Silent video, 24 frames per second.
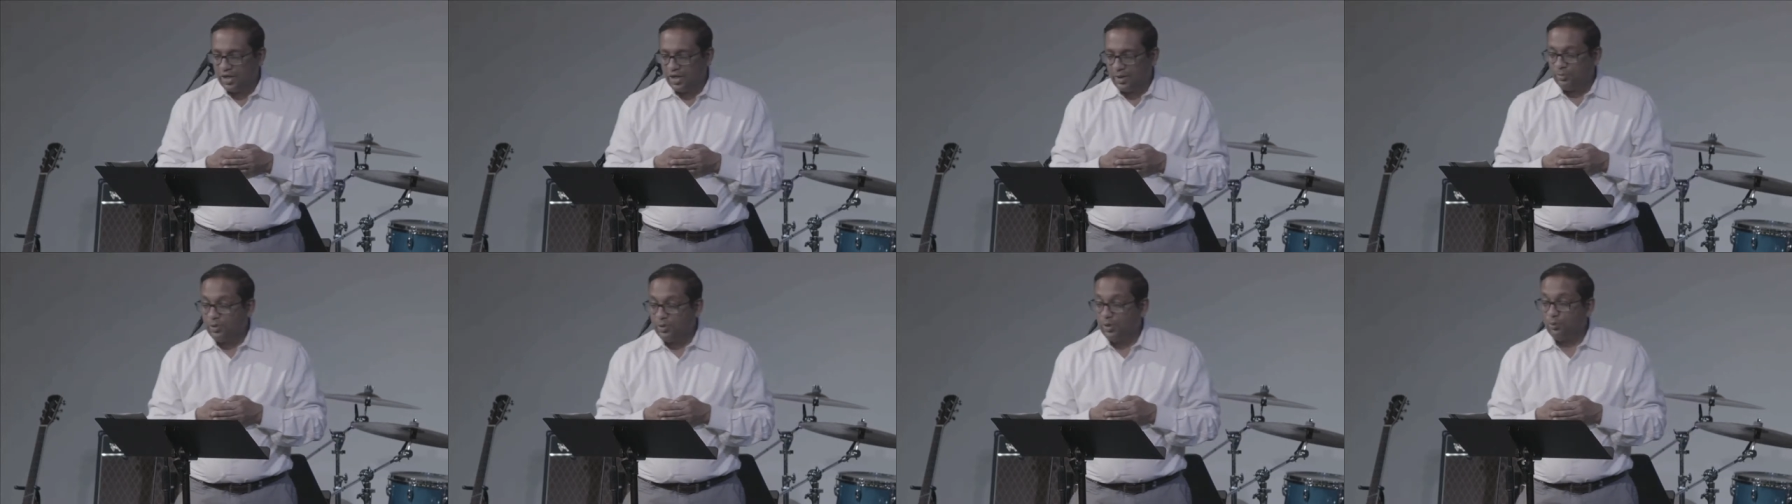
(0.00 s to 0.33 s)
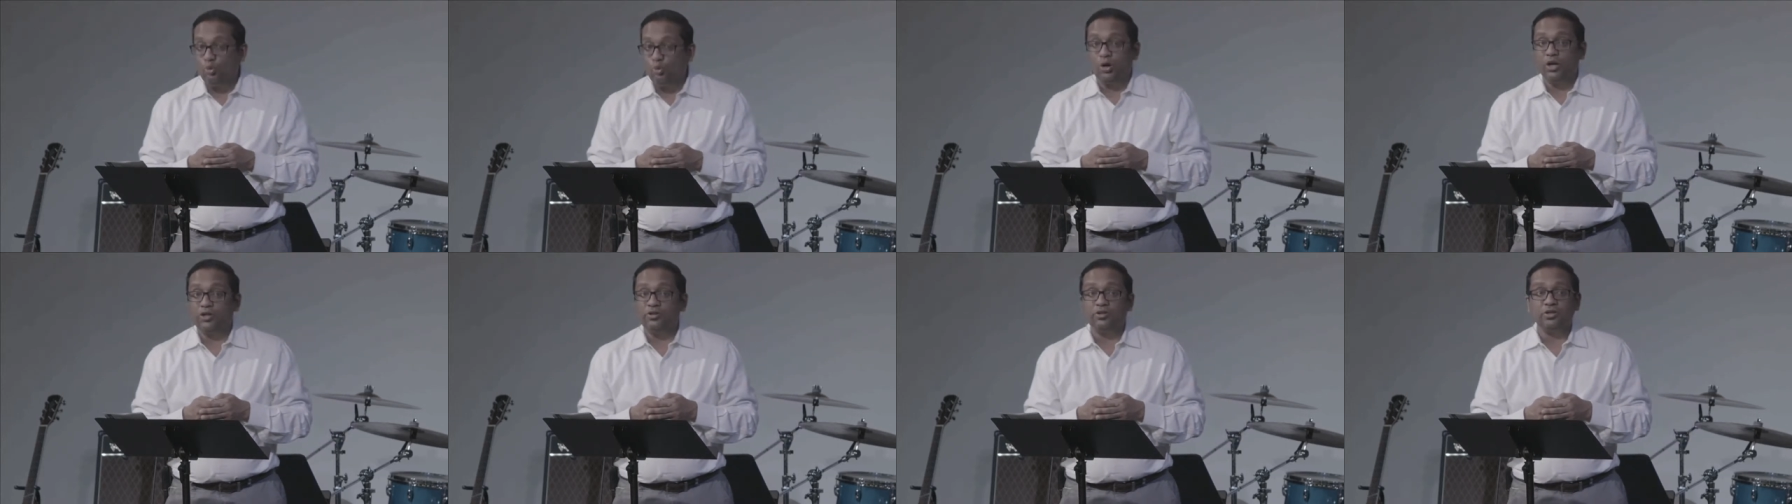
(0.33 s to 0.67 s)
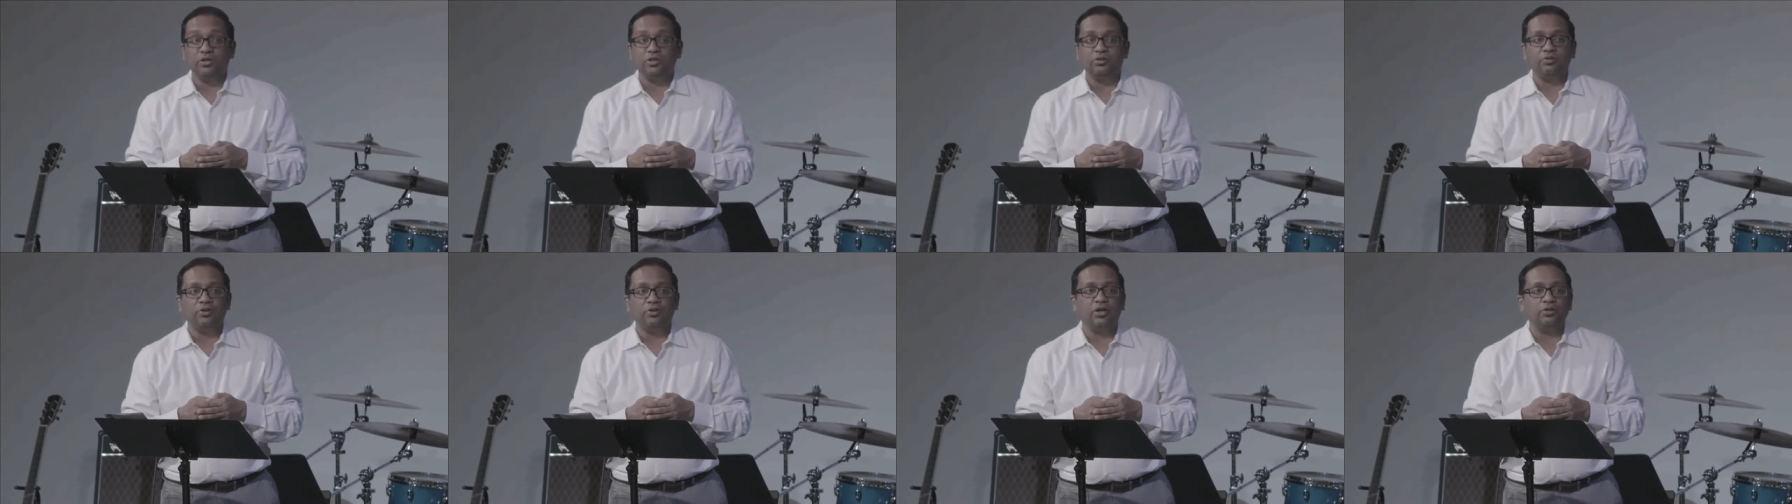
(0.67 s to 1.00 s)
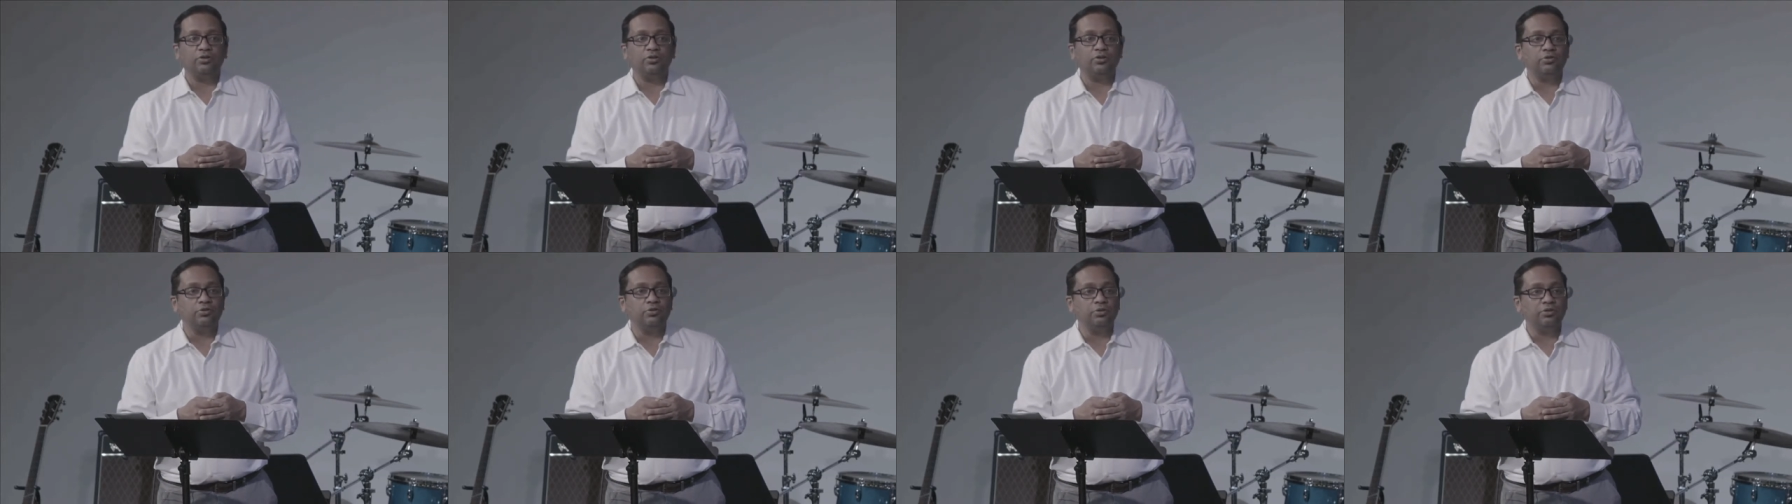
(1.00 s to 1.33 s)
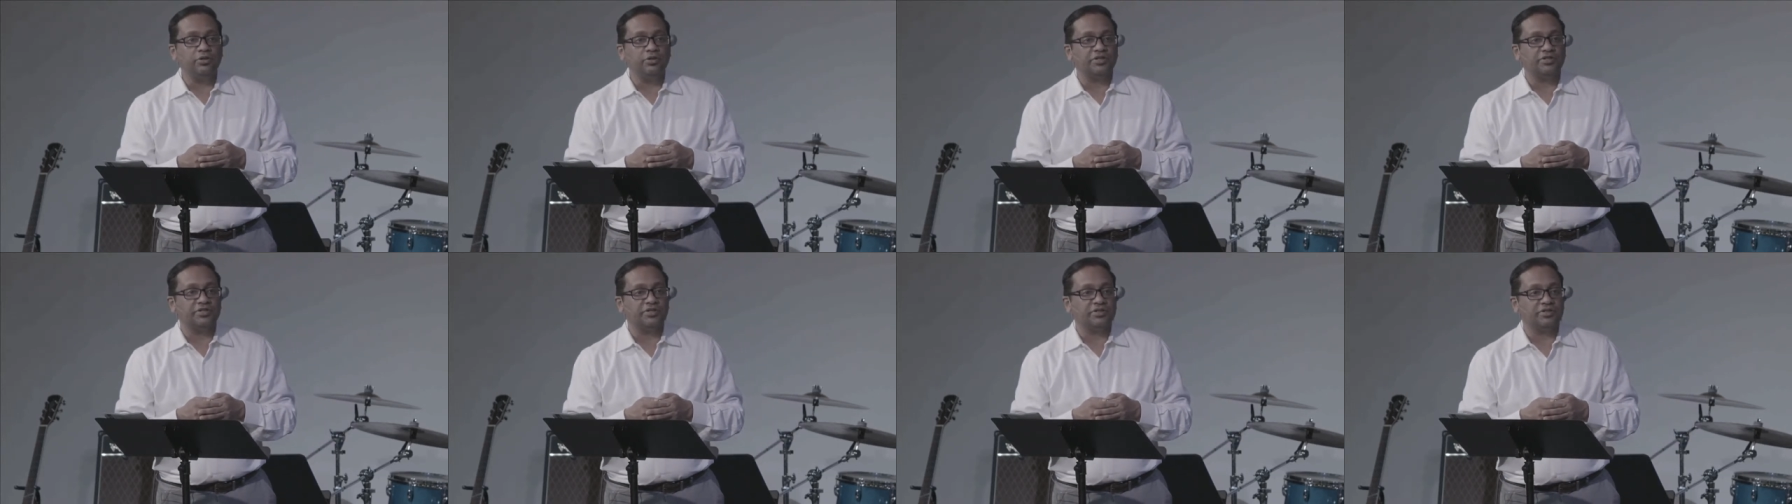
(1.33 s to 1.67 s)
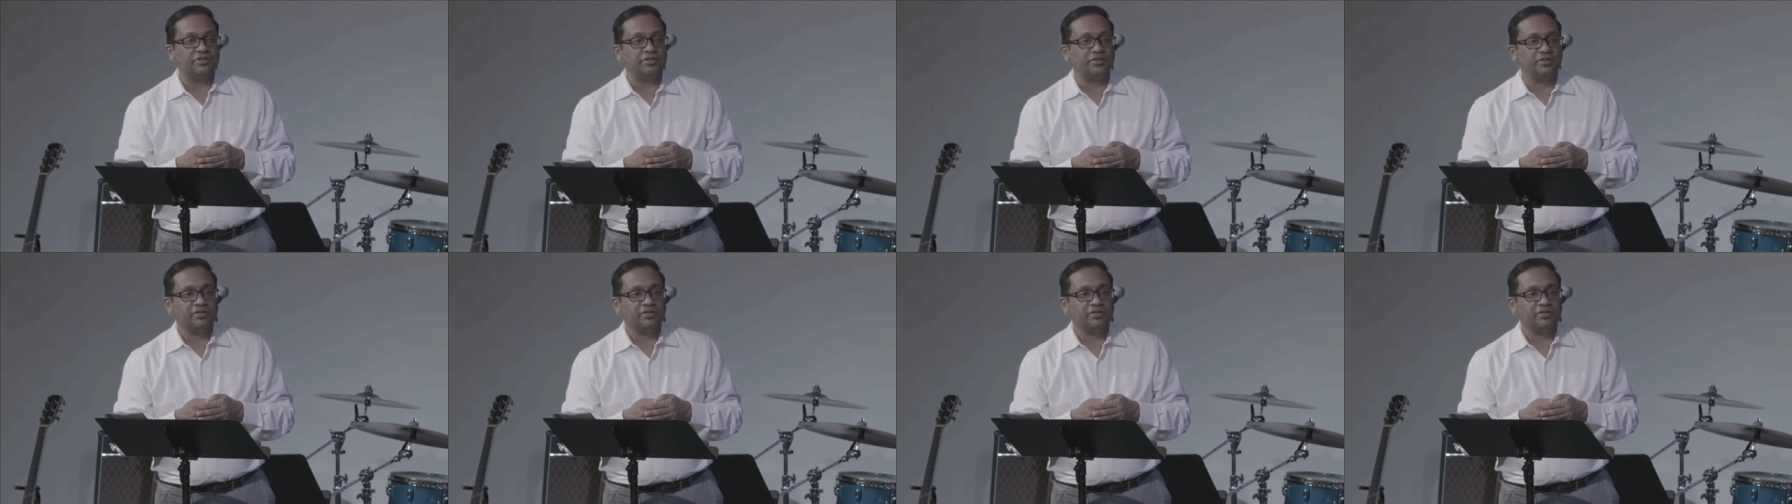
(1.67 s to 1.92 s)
kept them wandering around clueless